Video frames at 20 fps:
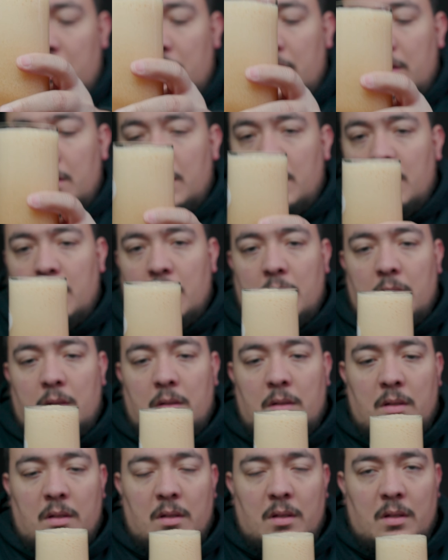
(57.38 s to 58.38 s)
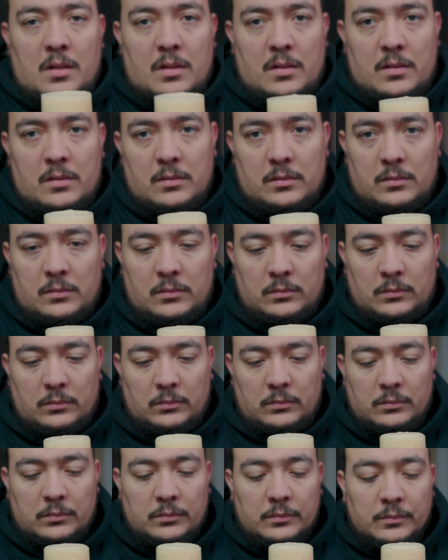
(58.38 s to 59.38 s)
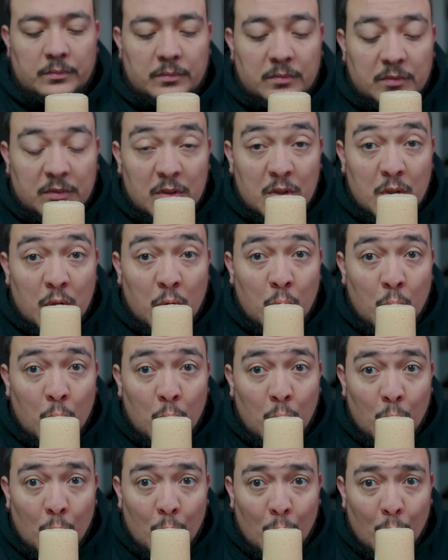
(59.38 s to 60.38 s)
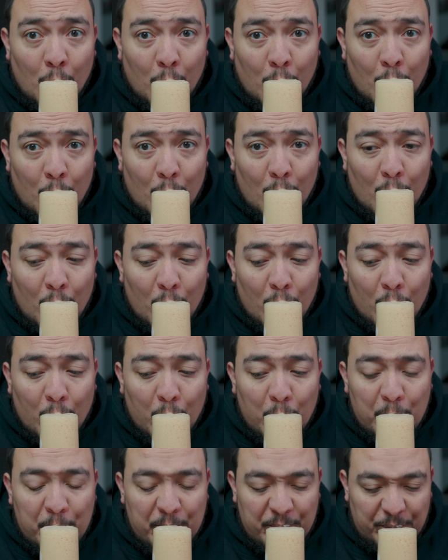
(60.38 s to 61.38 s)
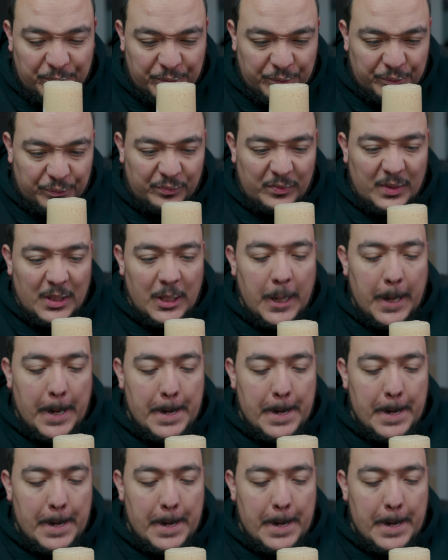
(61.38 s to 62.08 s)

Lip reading: (no one is talking)